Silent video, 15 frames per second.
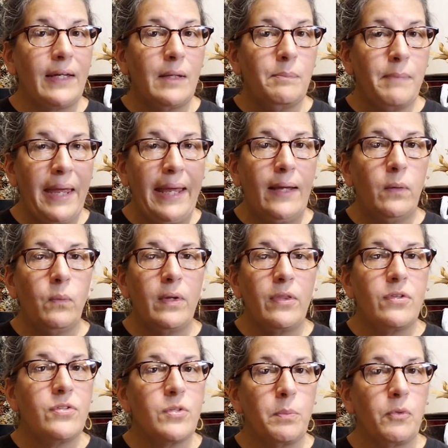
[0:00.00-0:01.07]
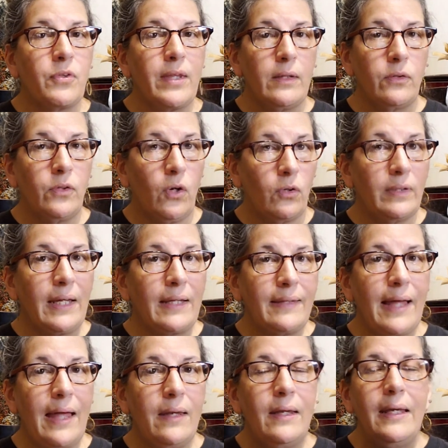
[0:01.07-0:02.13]
I can make with super thin yarn like
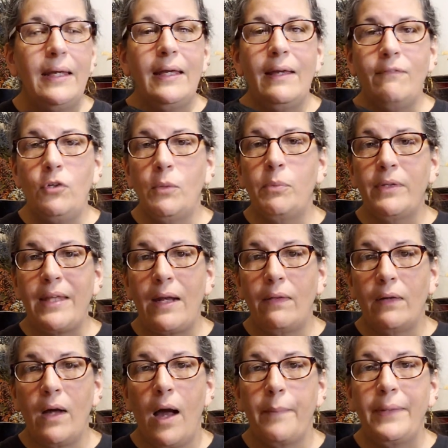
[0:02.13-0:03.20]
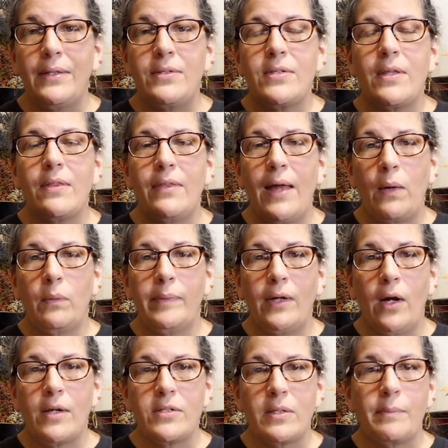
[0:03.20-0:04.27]
that, if you can put that in the comments, that would
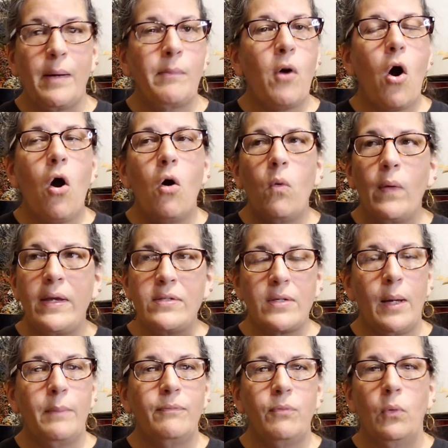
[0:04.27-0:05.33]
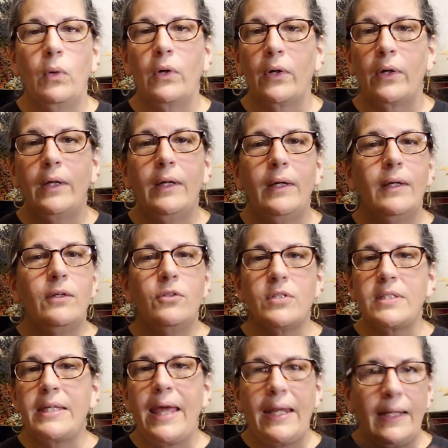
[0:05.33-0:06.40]
be awesome. I'm always up for
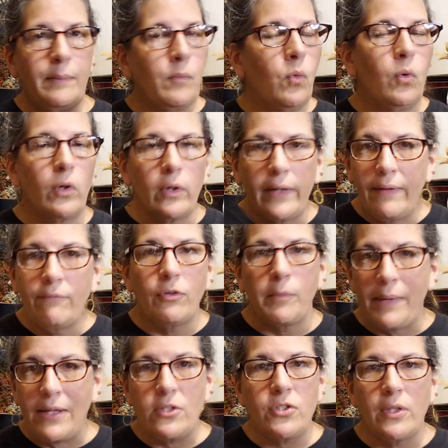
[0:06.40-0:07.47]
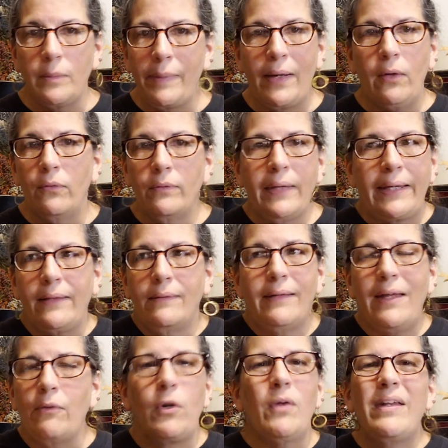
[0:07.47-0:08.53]
just getting more information about, like,
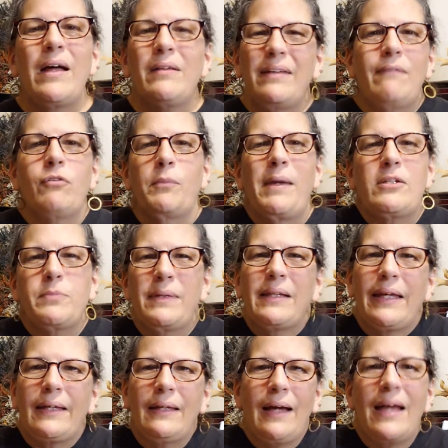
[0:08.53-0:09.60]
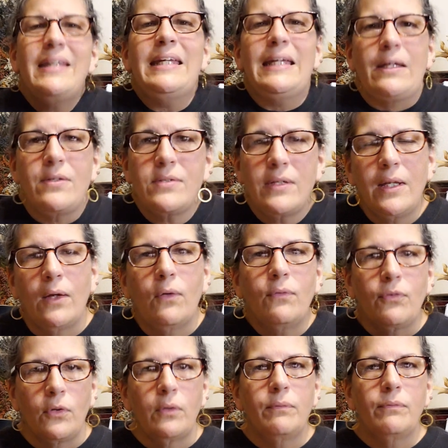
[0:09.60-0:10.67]
I don't know, not information, but like ideas,
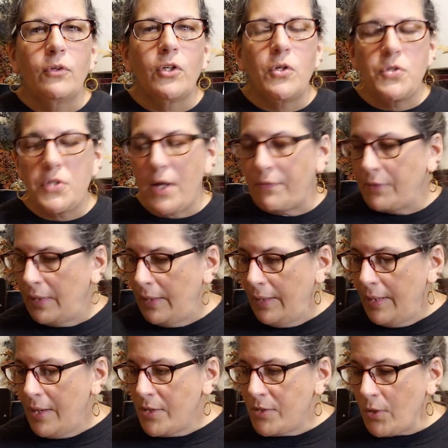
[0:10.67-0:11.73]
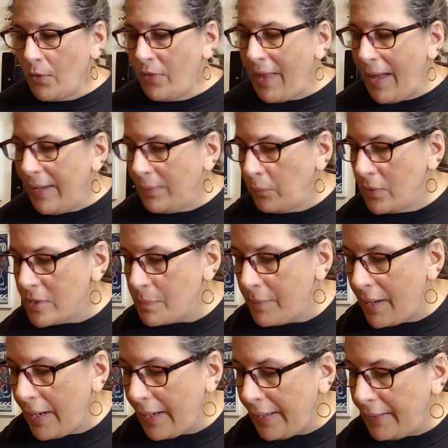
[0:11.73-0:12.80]
for new stuff. So that was
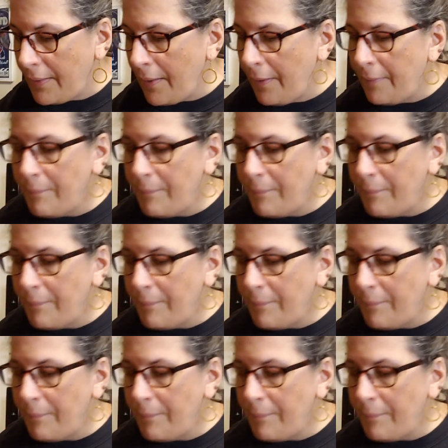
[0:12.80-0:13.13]
my